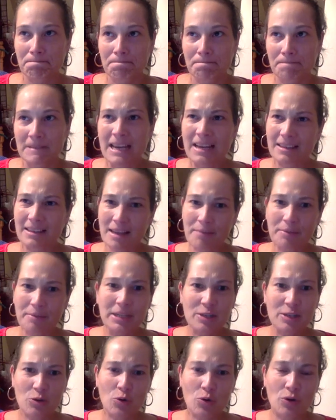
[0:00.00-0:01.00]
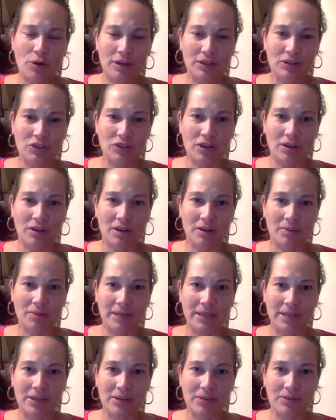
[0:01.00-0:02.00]
and orange are
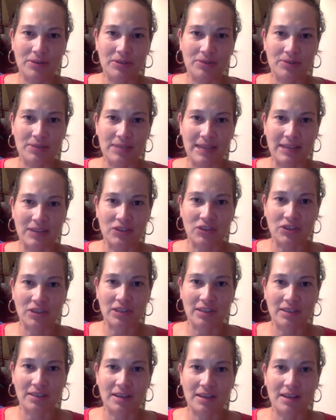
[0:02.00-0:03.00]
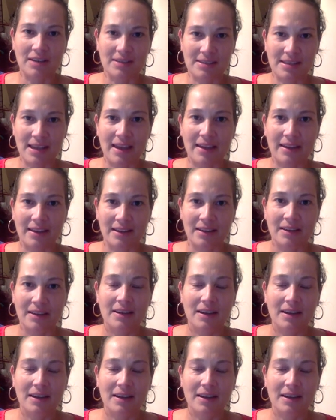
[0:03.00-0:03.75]
my go-tos, actually, I'll say,